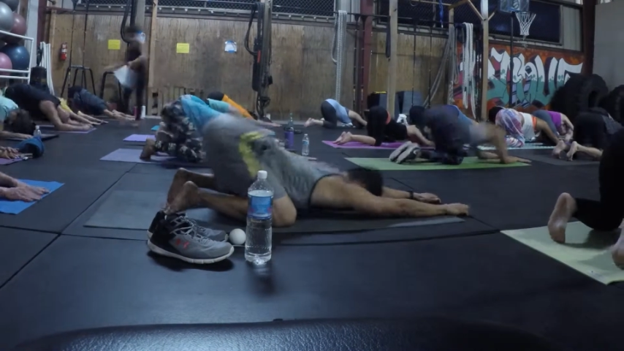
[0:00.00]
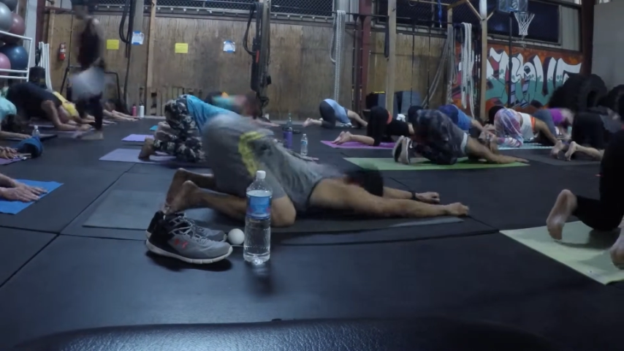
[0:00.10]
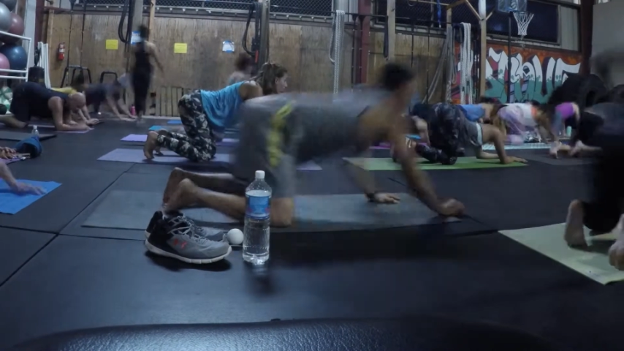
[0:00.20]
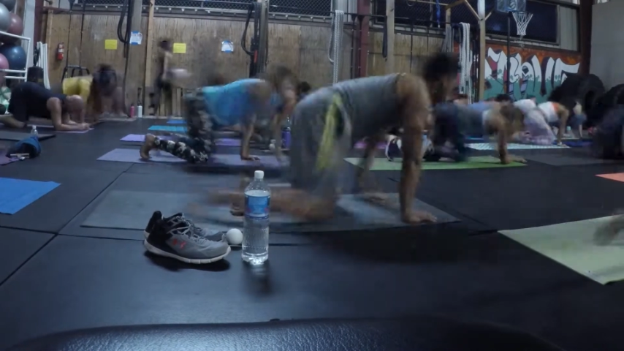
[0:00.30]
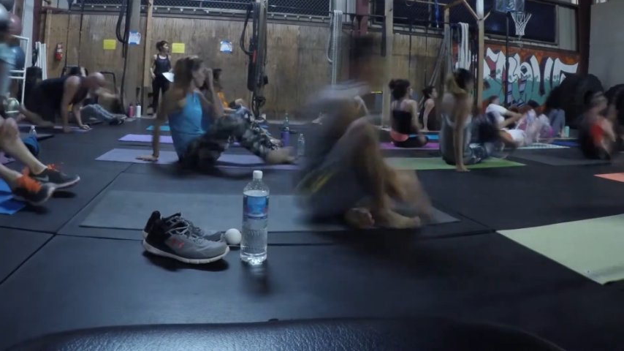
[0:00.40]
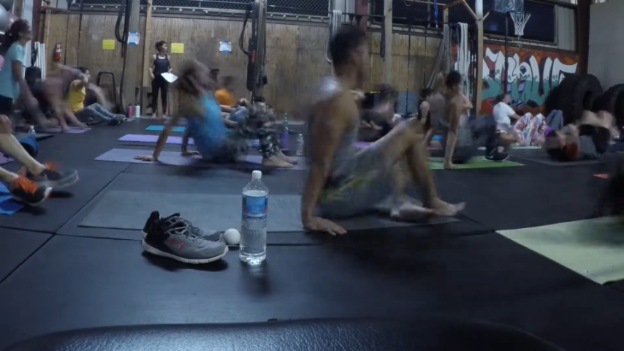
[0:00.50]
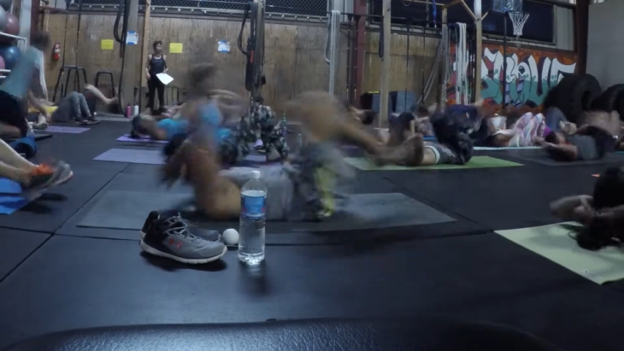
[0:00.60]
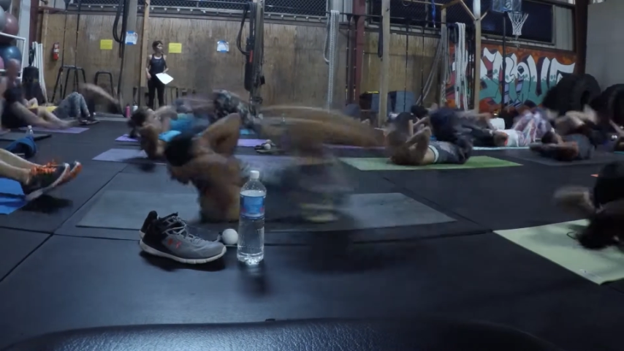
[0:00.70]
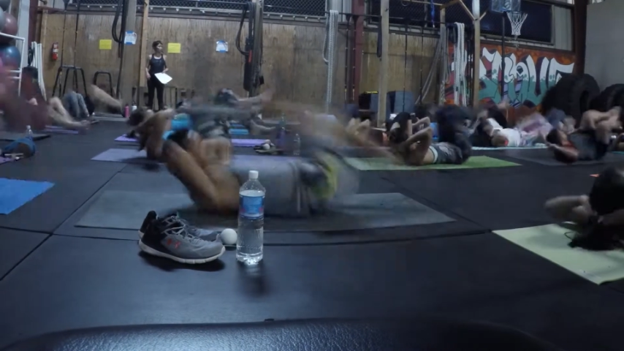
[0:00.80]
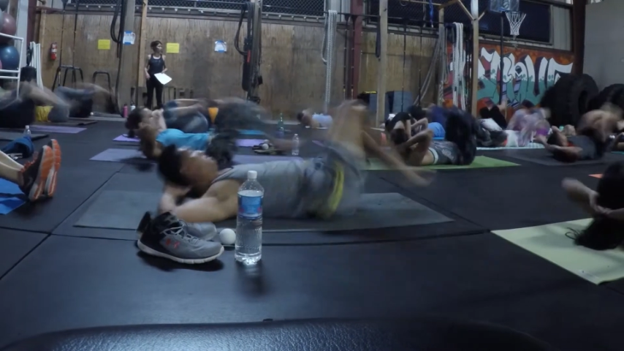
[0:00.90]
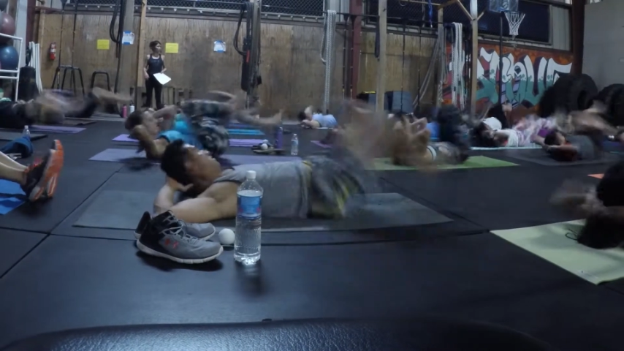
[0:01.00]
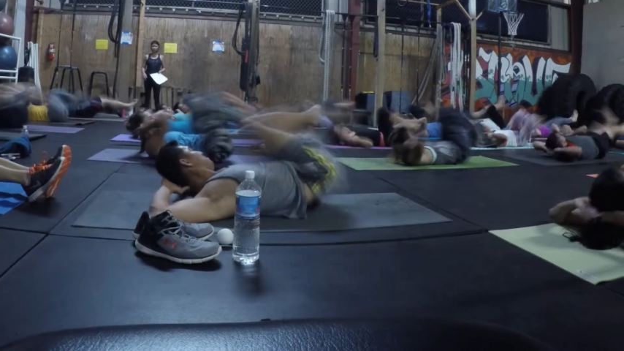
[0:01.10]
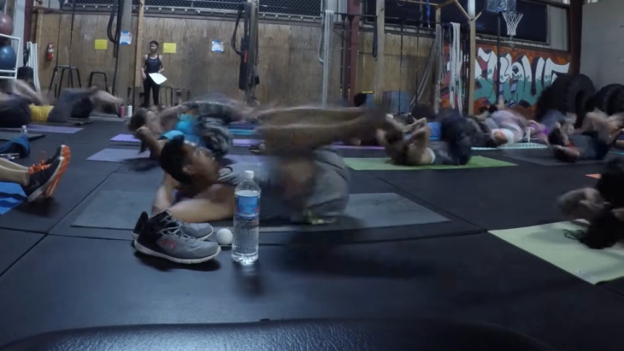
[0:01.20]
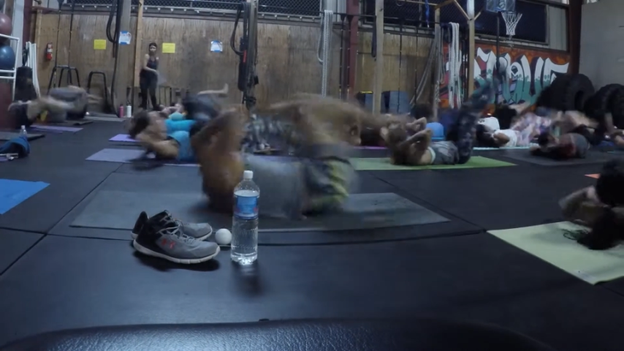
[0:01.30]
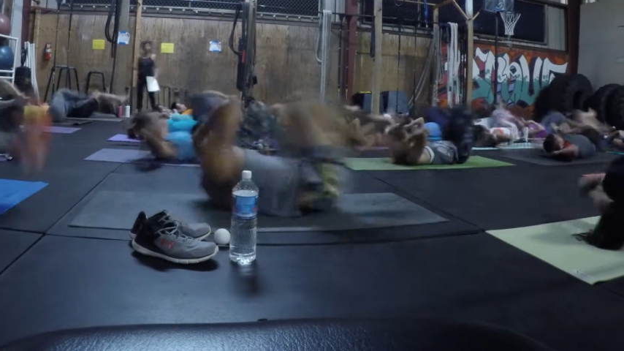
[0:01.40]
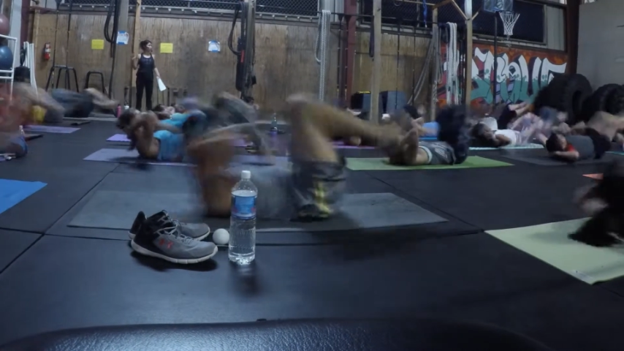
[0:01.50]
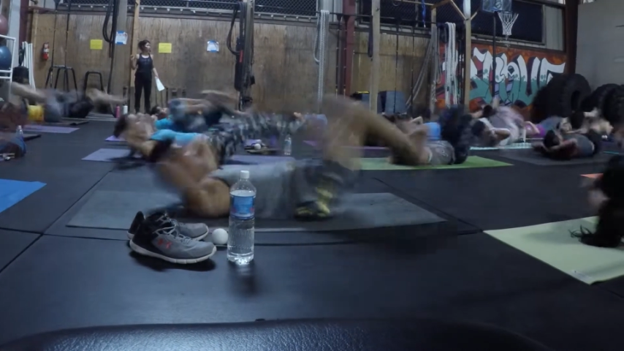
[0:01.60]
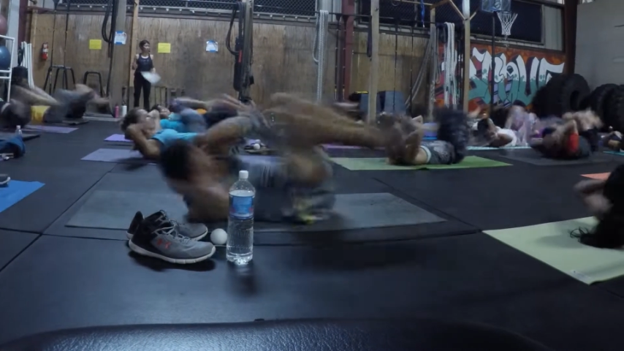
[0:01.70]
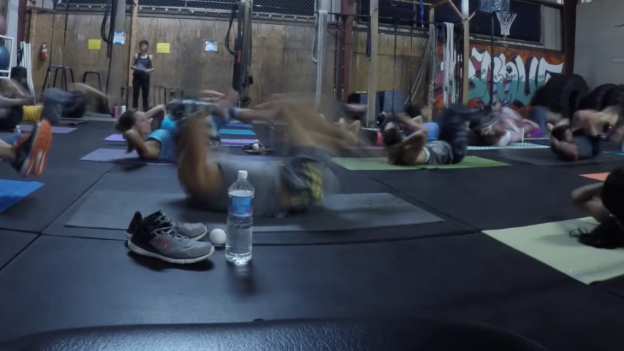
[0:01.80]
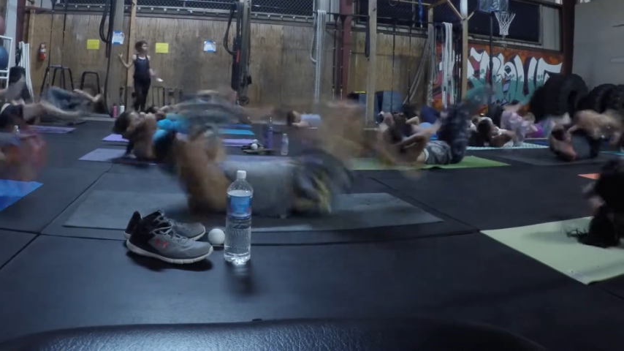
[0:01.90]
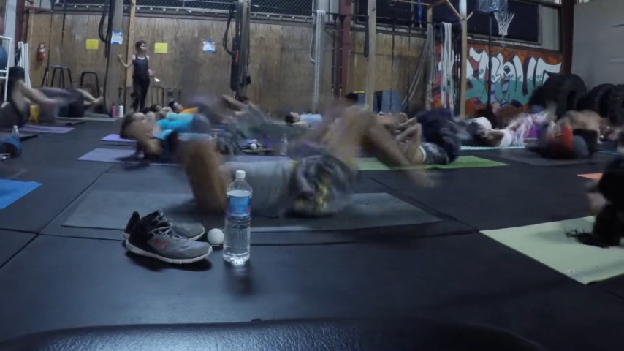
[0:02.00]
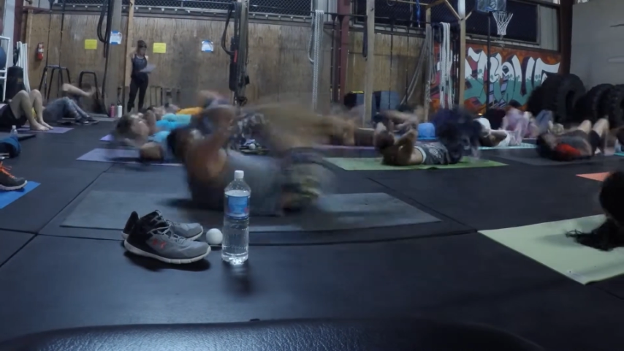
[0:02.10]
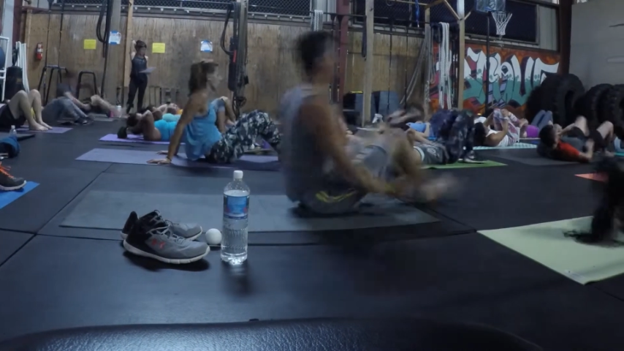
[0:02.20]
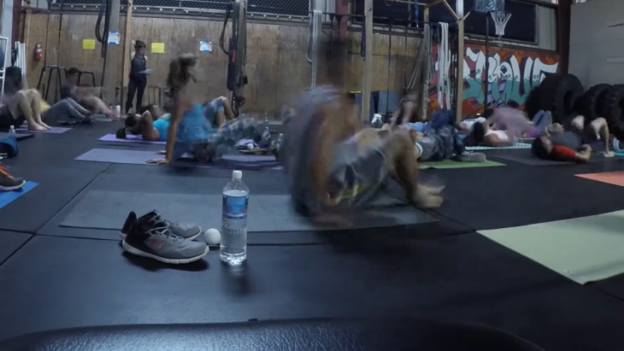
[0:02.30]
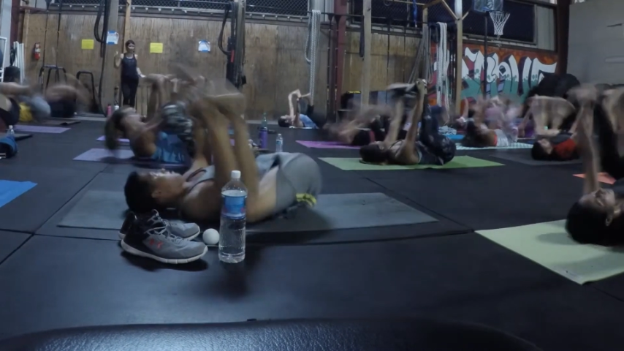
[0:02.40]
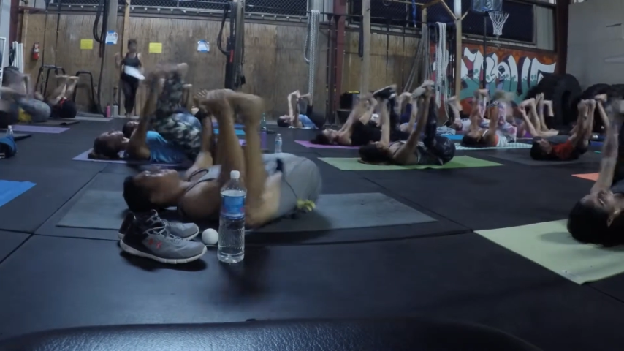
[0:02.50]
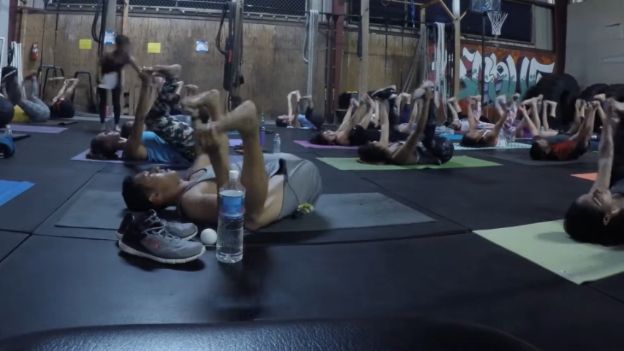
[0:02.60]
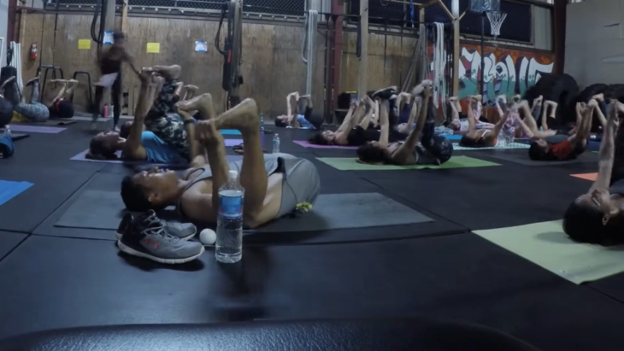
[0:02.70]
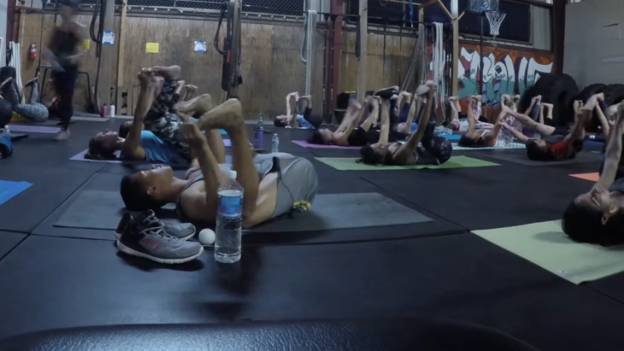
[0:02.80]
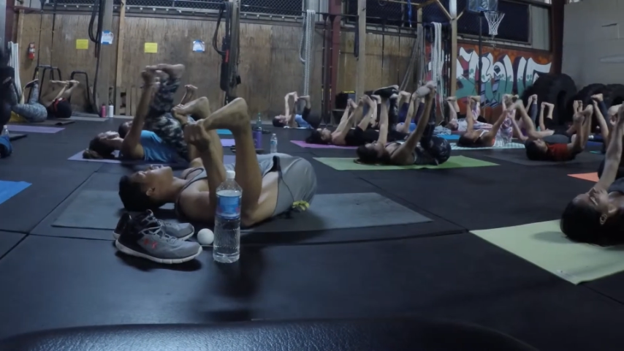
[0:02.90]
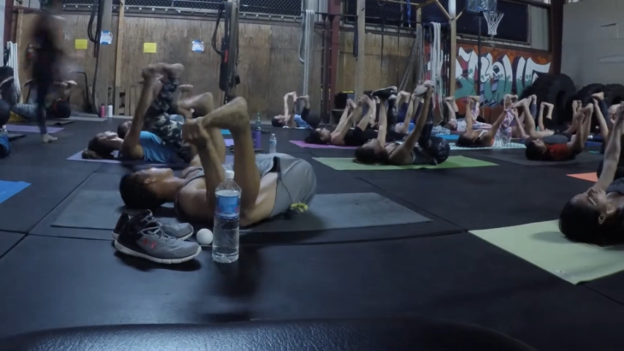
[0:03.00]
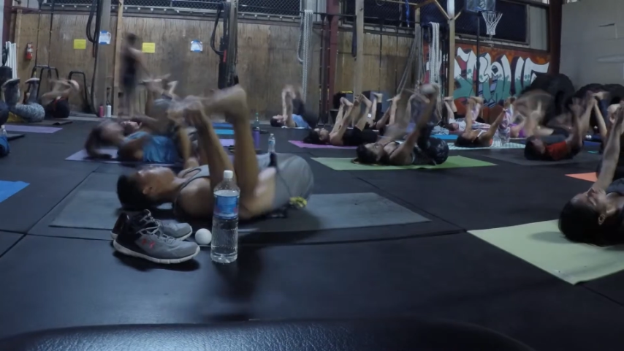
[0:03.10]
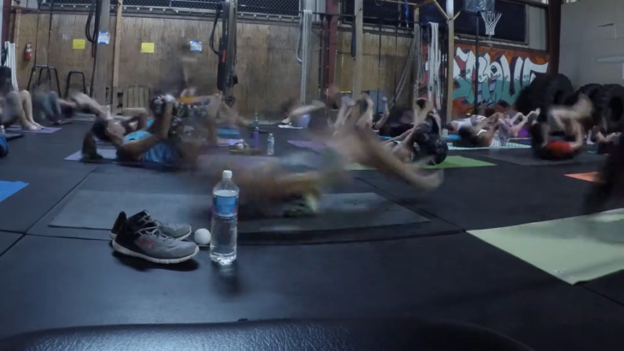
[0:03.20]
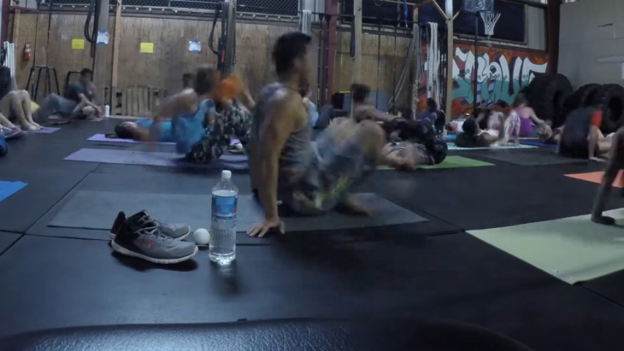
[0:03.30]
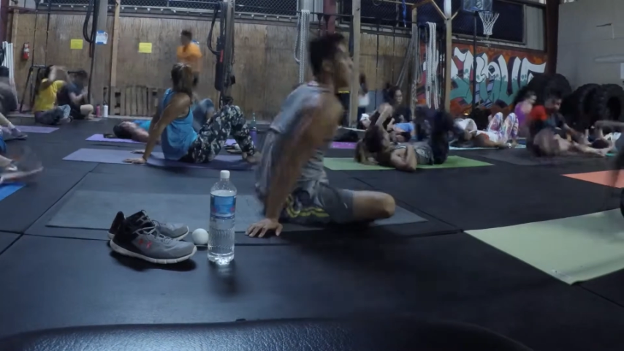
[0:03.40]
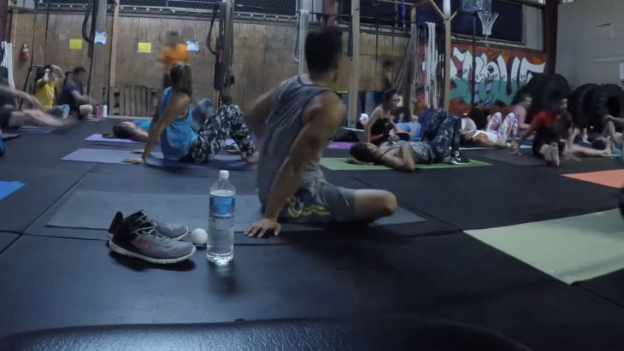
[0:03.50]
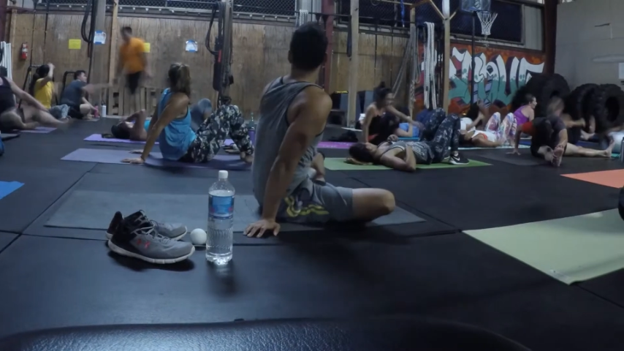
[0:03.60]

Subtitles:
Nobody's mouth can be seen.